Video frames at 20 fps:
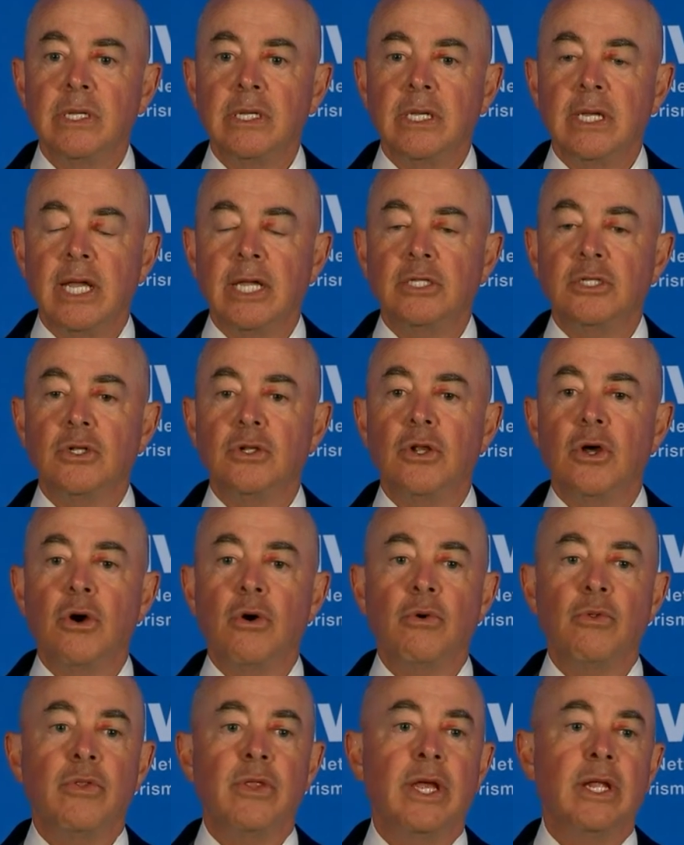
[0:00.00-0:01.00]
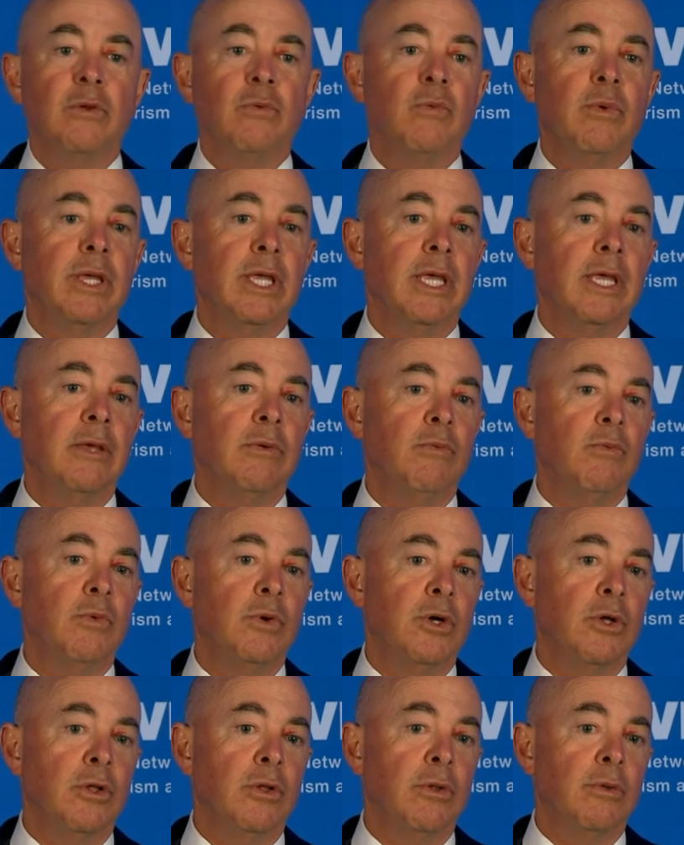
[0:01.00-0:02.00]
and to know that we
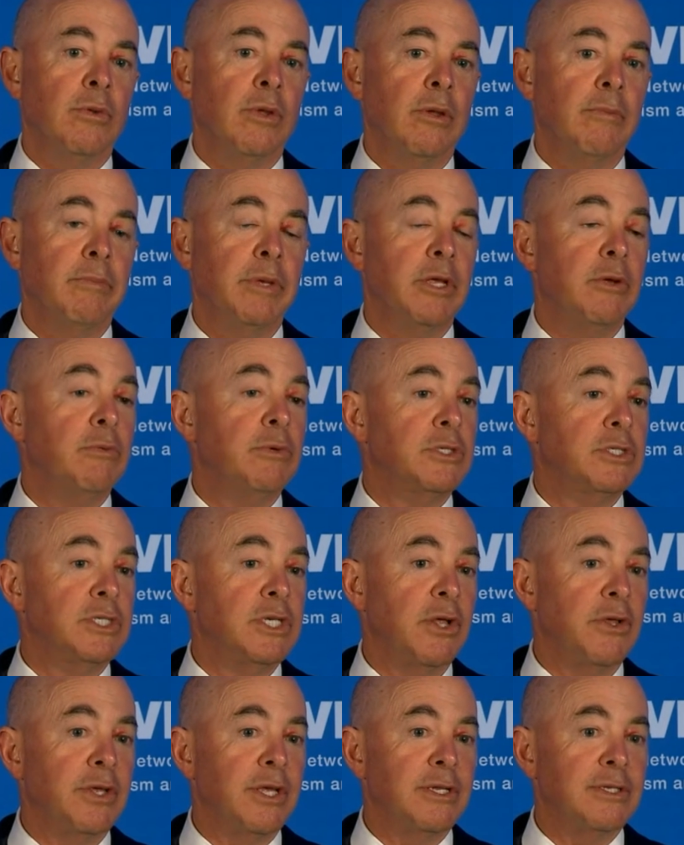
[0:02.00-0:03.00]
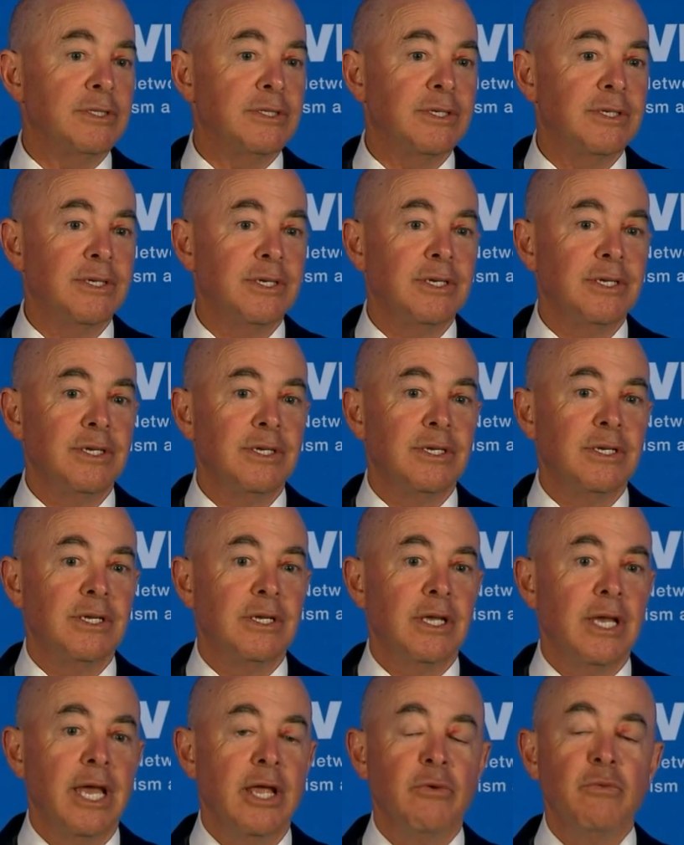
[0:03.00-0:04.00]
will be resilient
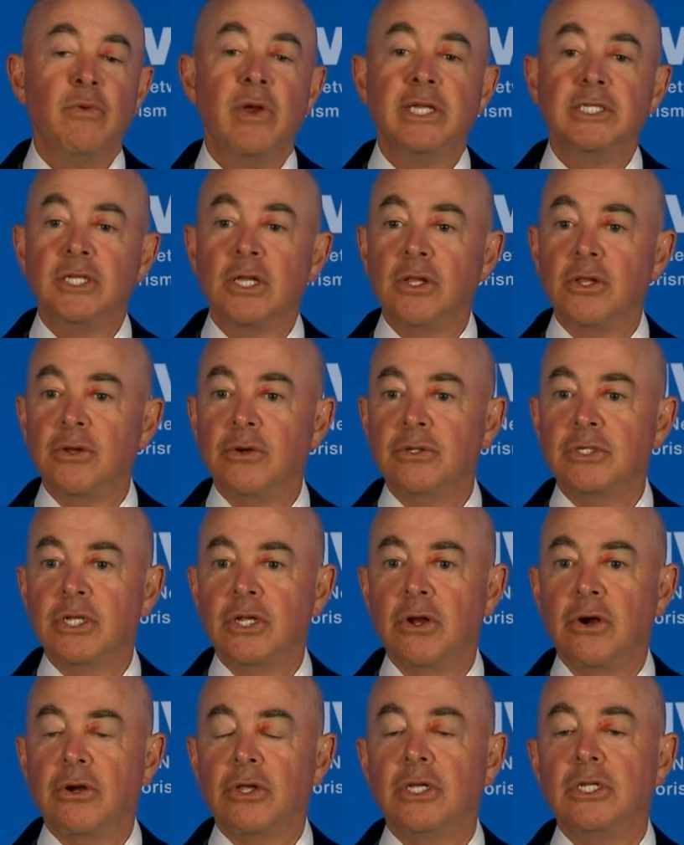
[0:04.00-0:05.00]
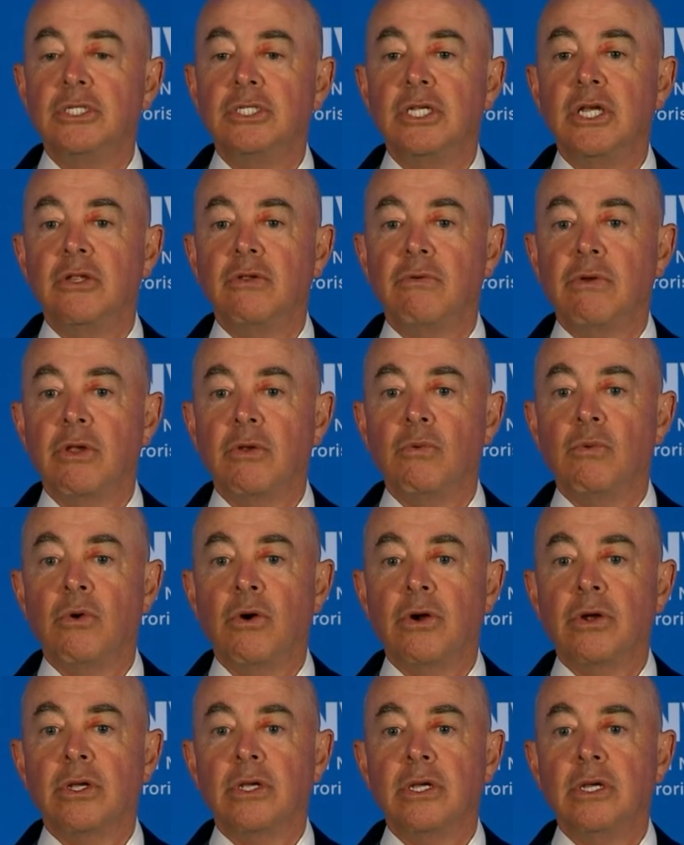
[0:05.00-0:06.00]
and resolute in our continuing
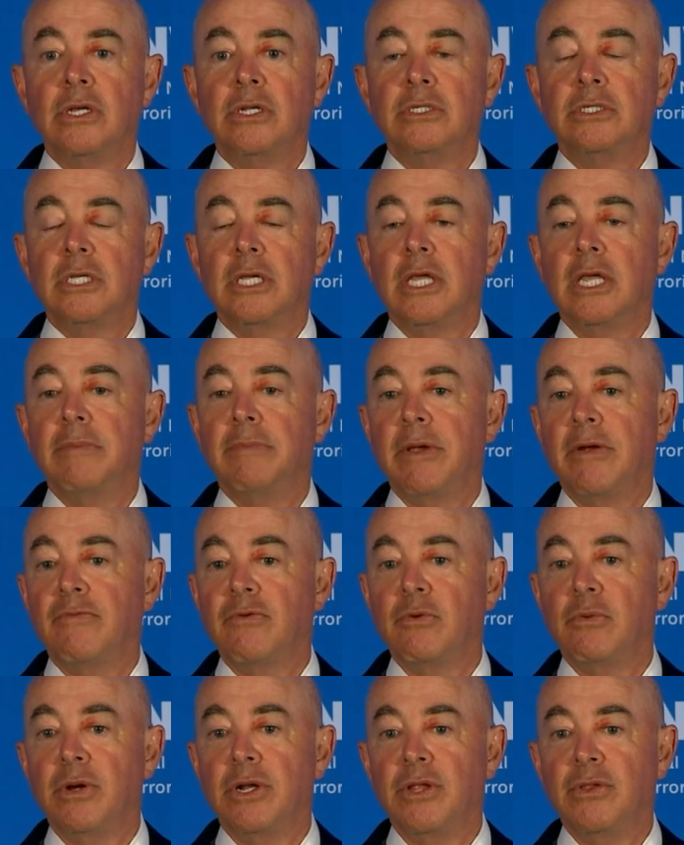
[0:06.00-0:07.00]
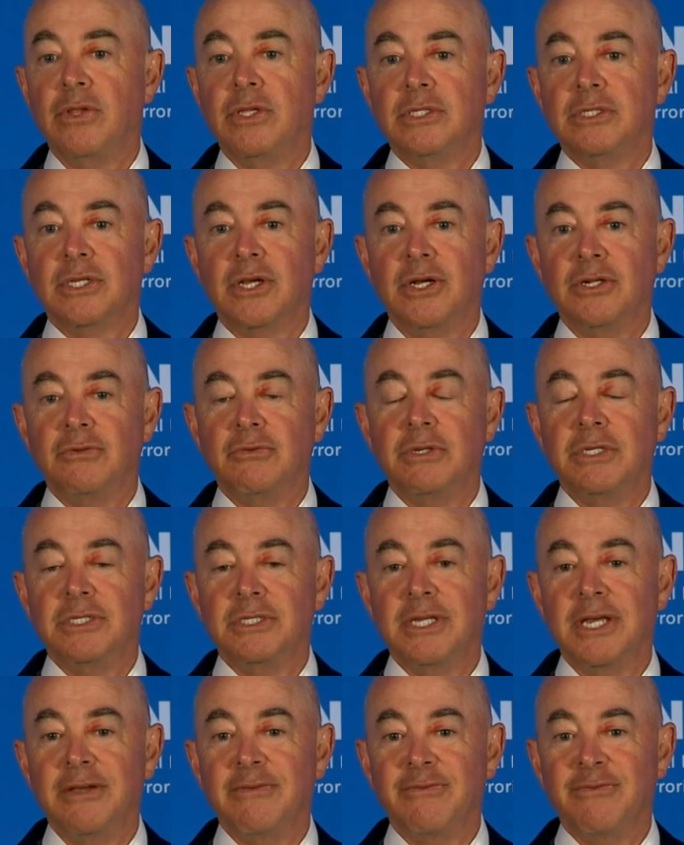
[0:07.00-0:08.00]
work to keep everyone in this country
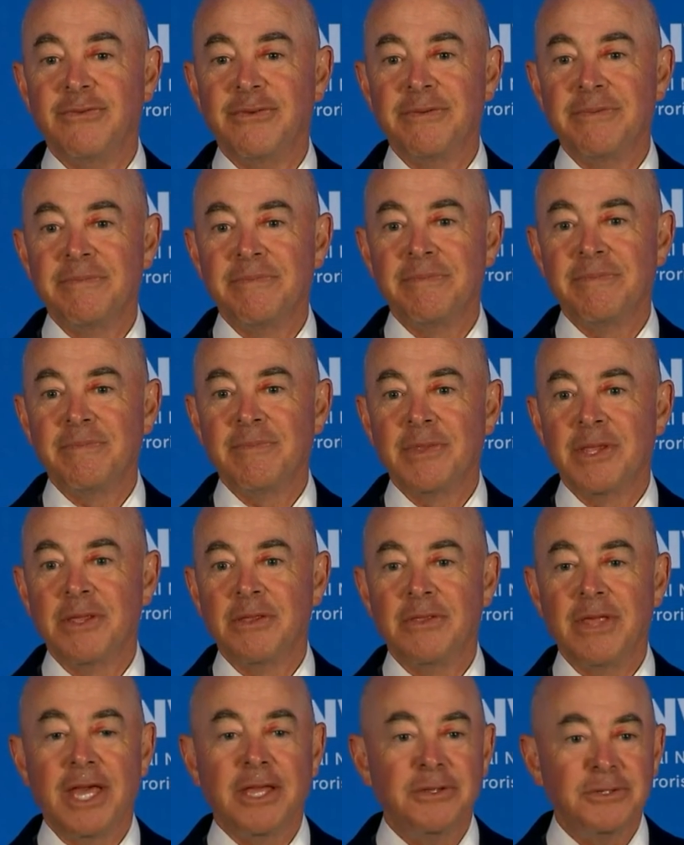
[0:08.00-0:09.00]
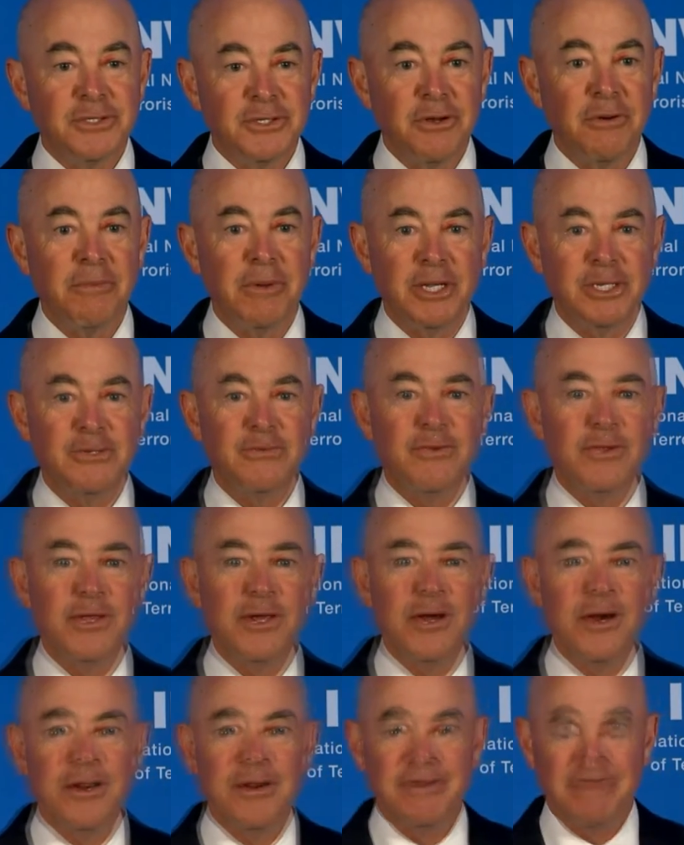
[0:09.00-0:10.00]
safe. Thank you so much for the
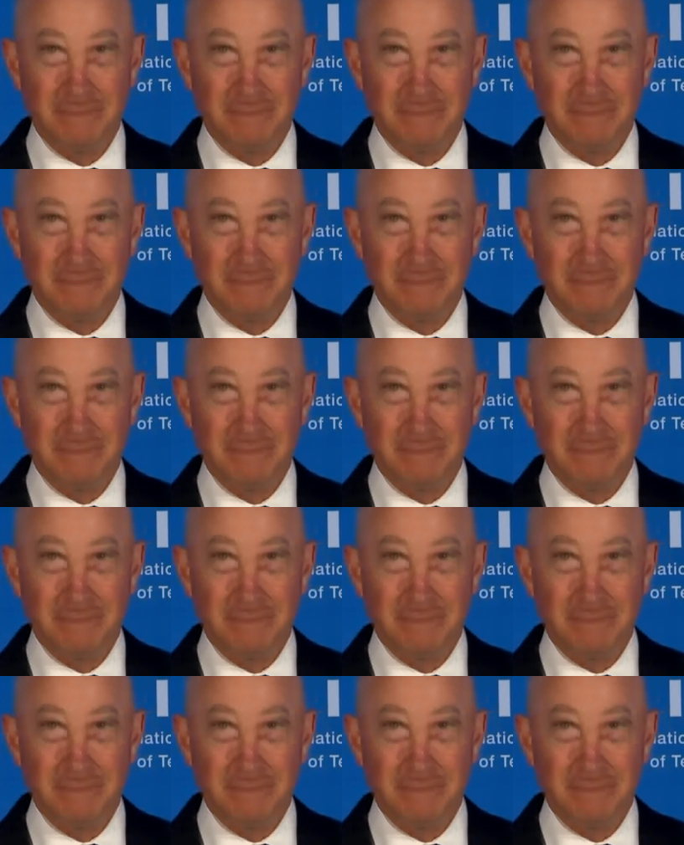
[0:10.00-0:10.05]
honor.